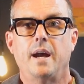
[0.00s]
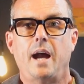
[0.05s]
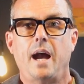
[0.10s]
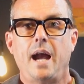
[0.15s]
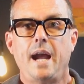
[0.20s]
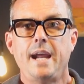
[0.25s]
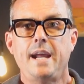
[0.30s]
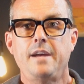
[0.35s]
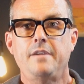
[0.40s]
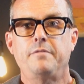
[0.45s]

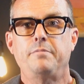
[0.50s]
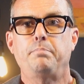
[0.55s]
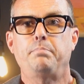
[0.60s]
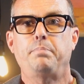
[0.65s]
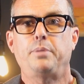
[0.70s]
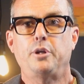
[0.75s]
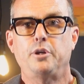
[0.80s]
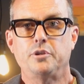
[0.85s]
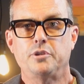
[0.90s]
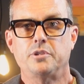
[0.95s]
I have
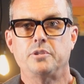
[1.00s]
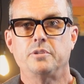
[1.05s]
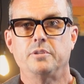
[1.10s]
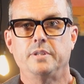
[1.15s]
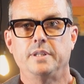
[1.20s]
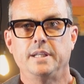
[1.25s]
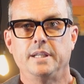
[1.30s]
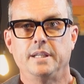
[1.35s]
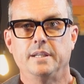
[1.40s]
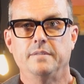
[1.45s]

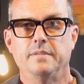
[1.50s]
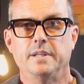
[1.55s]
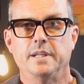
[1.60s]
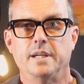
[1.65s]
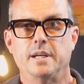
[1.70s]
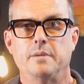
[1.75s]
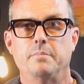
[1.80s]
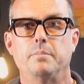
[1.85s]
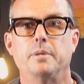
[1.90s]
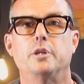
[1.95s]
personally given
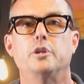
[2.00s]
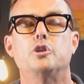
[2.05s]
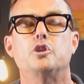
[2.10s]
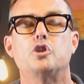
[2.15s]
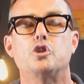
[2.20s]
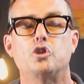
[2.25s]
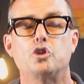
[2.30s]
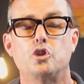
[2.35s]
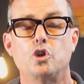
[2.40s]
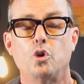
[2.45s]
up
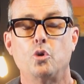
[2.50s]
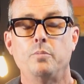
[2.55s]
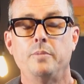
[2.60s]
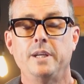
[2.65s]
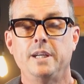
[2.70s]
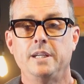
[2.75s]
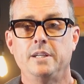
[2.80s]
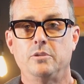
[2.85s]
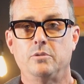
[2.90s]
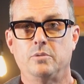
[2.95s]
so
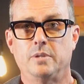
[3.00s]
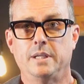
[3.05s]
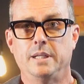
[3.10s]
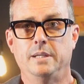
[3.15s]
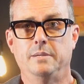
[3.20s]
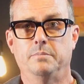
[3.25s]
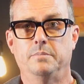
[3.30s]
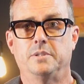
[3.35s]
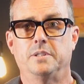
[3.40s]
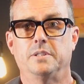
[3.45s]
many
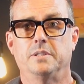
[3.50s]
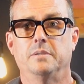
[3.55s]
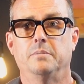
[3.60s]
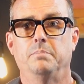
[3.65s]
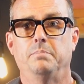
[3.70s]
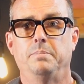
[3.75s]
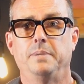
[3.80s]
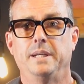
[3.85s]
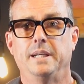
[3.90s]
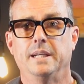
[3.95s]
dreams
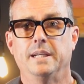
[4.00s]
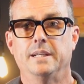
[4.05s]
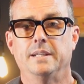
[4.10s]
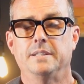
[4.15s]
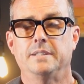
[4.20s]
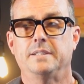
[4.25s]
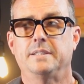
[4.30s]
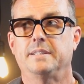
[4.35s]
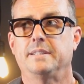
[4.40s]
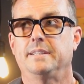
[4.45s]

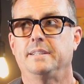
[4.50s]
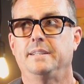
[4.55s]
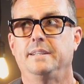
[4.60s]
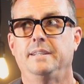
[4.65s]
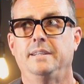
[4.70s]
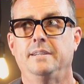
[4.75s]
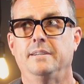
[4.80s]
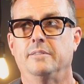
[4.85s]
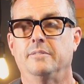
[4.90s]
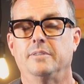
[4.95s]
because,
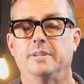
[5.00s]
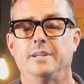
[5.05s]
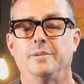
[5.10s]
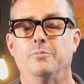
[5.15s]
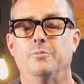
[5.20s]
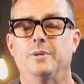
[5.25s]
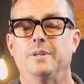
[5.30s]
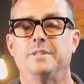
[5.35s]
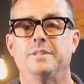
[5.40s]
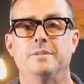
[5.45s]
it
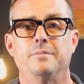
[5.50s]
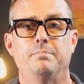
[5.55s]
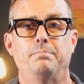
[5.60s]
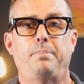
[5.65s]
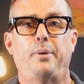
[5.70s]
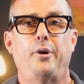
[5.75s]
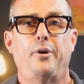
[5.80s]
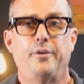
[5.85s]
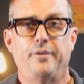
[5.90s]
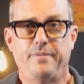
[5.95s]
wasn't
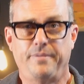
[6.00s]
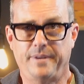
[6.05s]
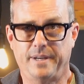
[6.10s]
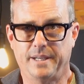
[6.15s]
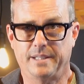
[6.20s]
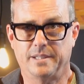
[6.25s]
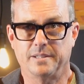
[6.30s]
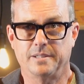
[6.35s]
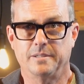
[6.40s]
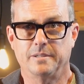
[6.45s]

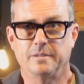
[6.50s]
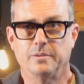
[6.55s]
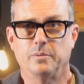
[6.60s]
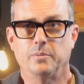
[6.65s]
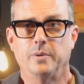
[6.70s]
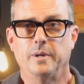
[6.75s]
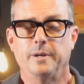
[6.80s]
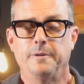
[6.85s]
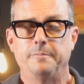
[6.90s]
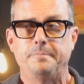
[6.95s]
perfect.
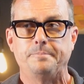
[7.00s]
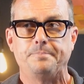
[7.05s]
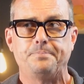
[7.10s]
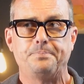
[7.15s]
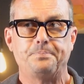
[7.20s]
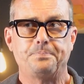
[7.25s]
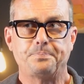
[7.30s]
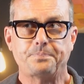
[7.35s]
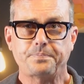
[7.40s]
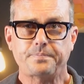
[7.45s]
Well,
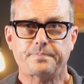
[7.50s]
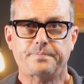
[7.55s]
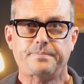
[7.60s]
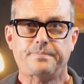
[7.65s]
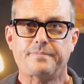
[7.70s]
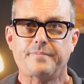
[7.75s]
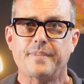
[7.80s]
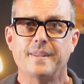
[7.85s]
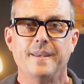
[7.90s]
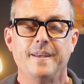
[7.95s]

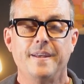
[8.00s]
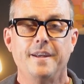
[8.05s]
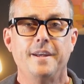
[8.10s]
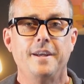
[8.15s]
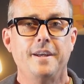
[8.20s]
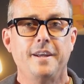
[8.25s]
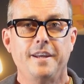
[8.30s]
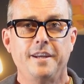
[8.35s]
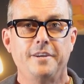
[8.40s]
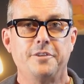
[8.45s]

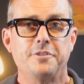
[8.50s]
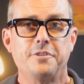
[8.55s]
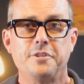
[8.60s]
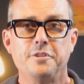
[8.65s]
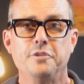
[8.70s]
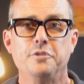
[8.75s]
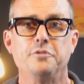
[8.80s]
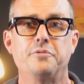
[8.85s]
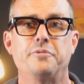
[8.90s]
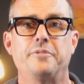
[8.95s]
here's the
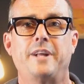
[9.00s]
news